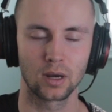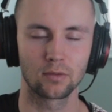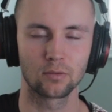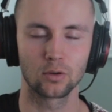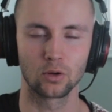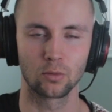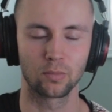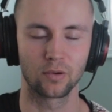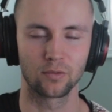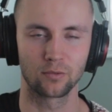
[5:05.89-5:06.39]

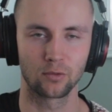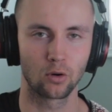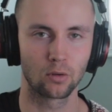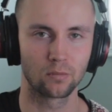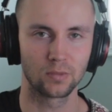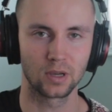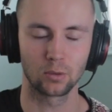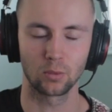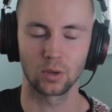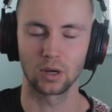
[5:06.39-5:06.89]

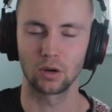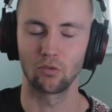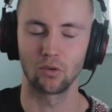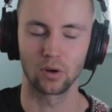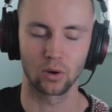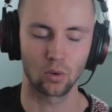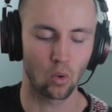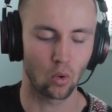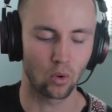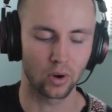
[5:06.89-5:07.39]
you're
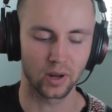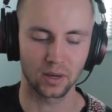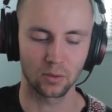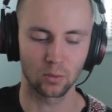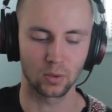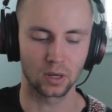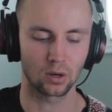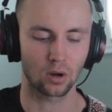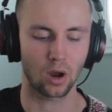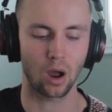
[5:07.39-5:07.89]

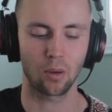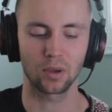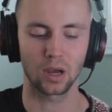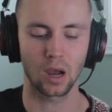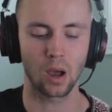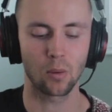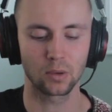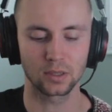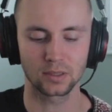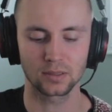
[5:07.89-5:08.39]
recording, when you're coming
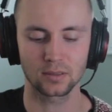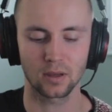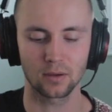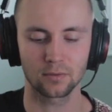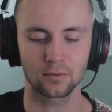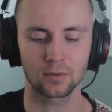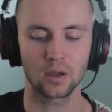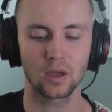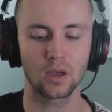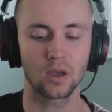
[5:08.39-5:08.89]
up with
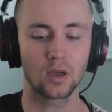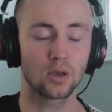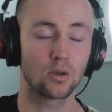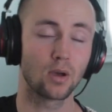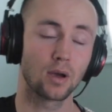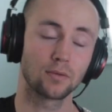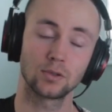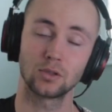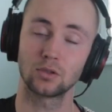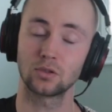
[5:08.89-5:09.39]
stuff,
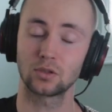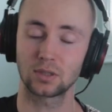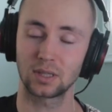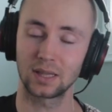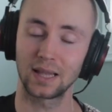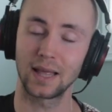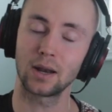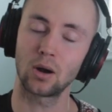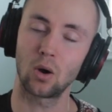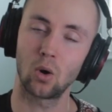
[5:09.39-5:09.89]
you have to just
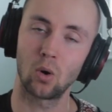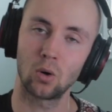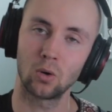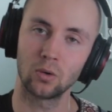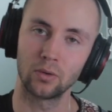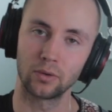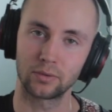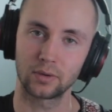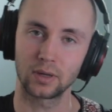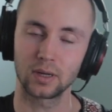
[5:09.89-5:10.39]
let
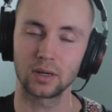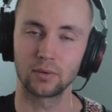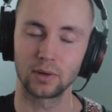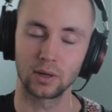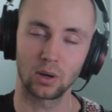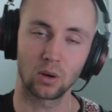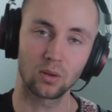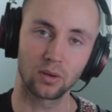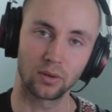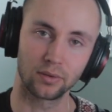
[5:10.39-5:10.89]
all the
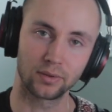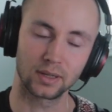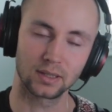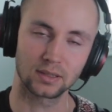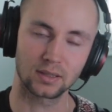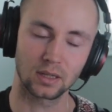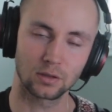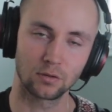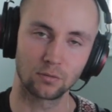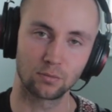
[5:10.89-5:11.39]
theory, all the
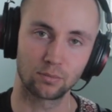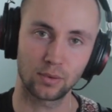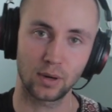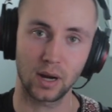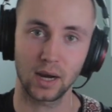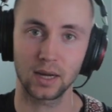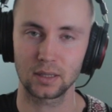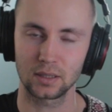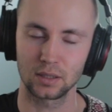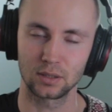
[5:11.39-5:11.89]
things that you
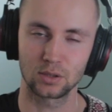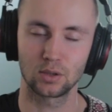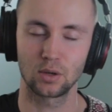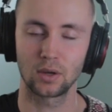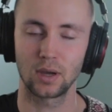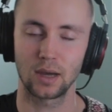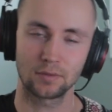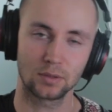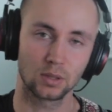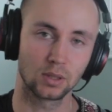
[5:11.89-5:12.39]
practice,
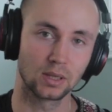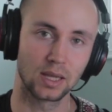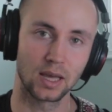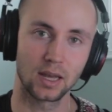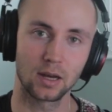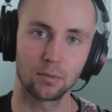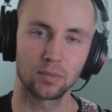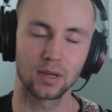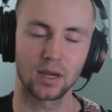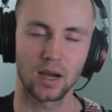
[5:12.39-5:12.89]
you have to
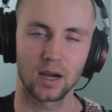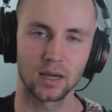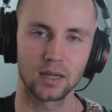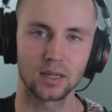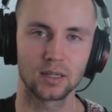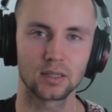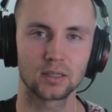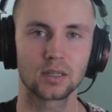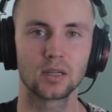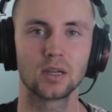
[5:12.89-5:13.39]
let it
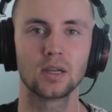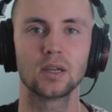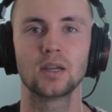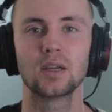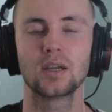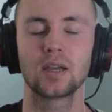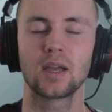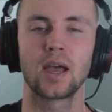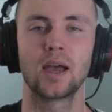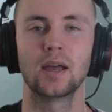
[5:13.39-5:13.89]
behind
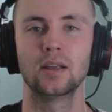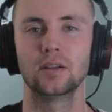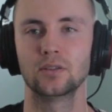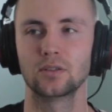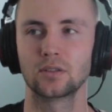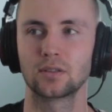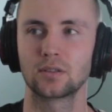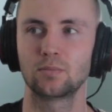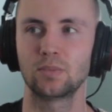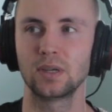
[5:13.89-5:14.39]
and
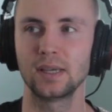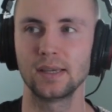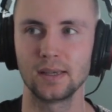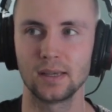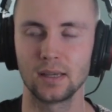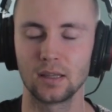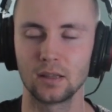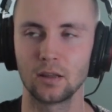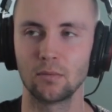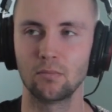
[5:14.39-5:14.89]
just
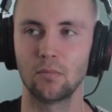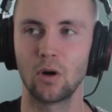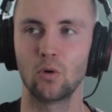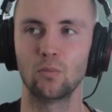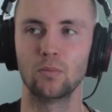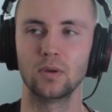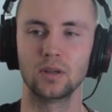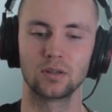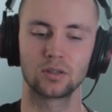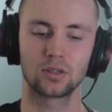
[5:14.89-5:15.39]
be in the
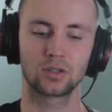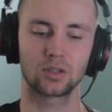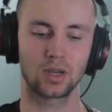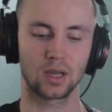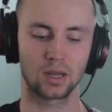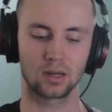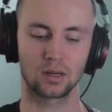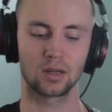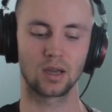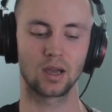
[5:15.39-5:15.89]
moment.
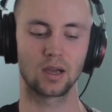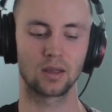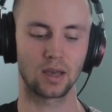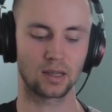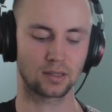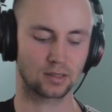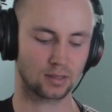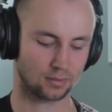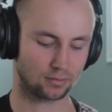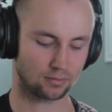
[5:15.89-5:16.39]
And
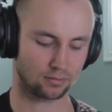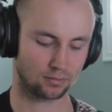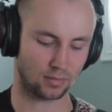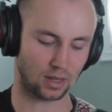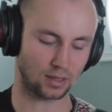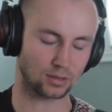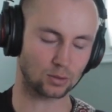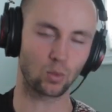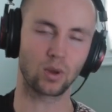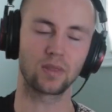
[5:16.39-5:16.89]
that's
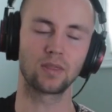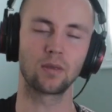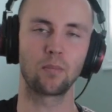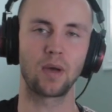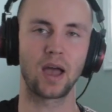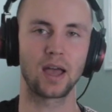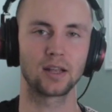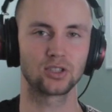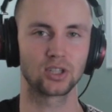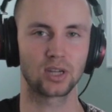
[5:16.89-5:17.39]
That's when the
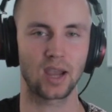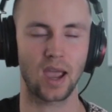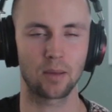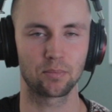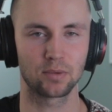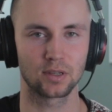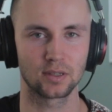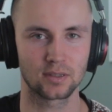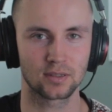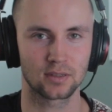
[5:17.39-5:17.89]
magic
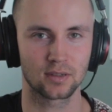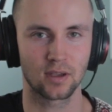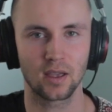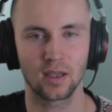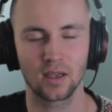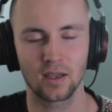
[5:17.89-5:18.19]
happens.